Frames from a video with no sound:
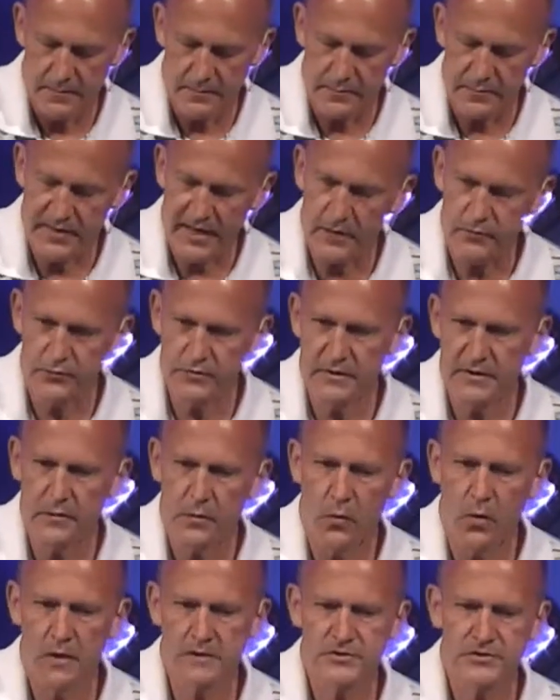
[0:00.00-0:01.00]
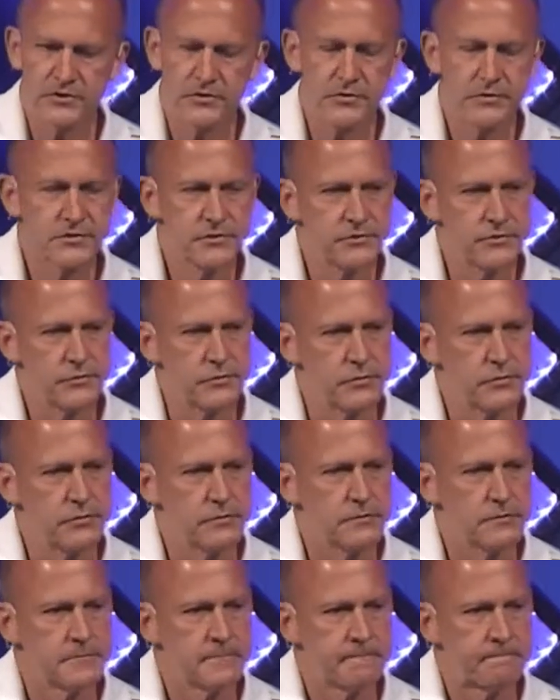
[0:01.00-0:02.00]
But I really want you to
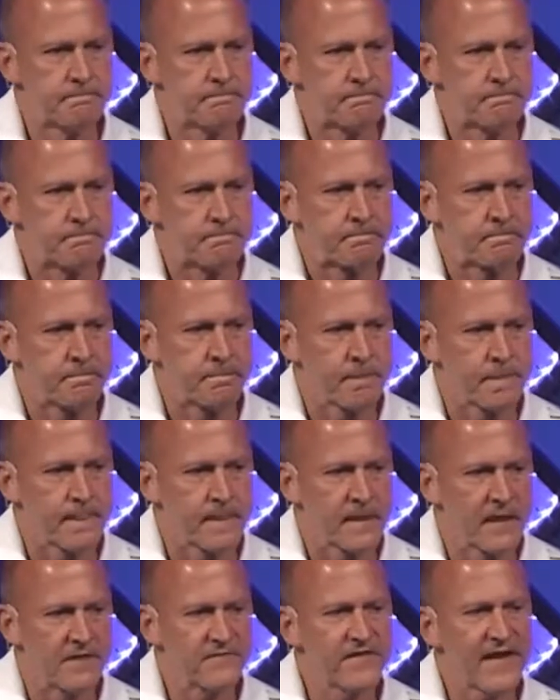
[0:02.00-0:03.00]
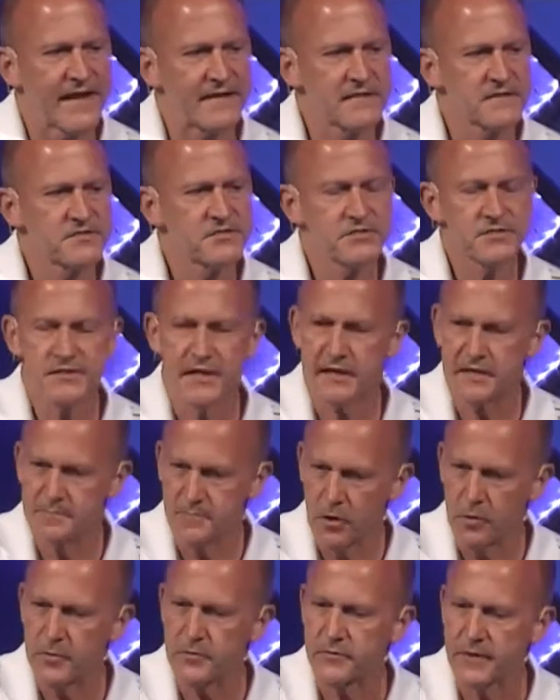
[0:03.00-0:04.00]
in fact, let's just take a
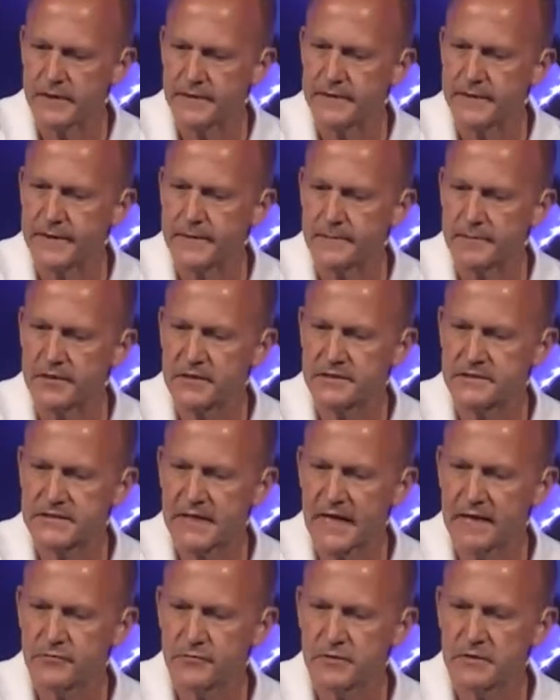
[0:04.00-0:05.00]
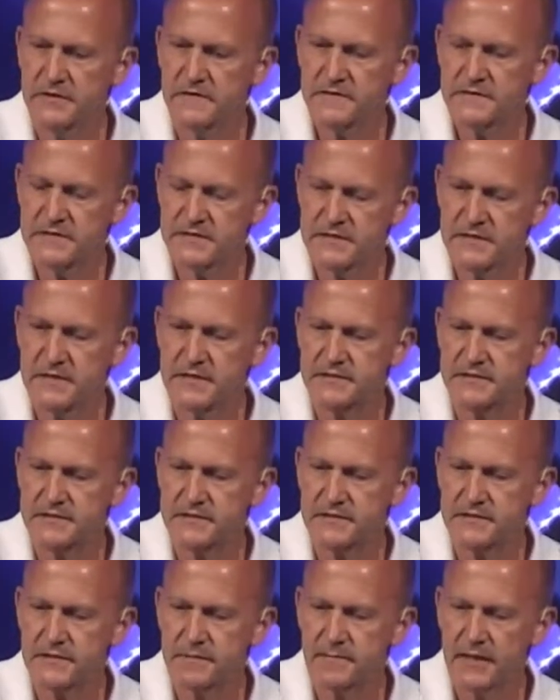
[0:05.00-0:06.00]
moment right now because I really sense
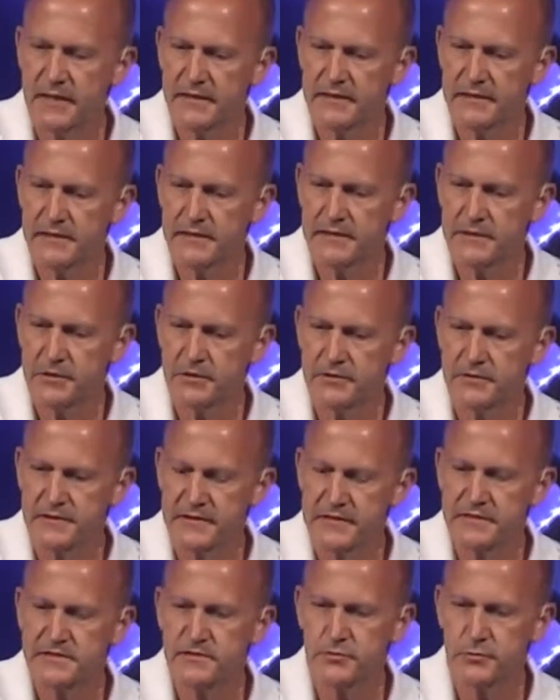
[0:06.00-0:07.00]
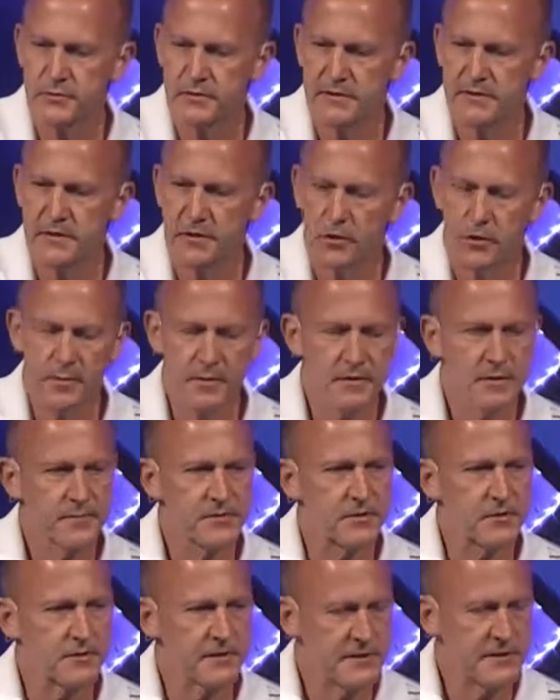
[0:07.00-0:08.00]
that somebody in here needs to really open up
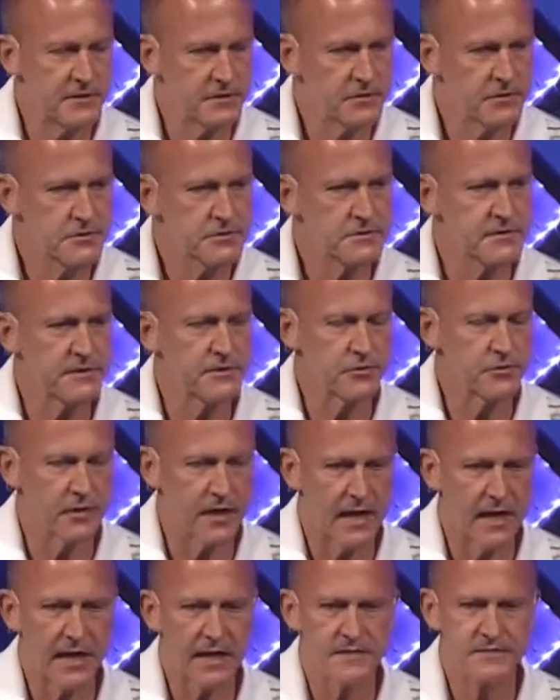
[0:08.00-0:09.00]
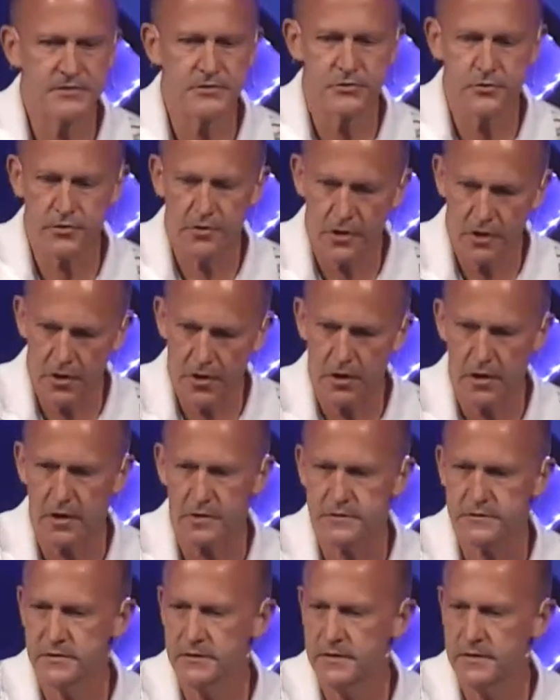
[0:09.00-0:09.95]
your ears and your eyes and your heart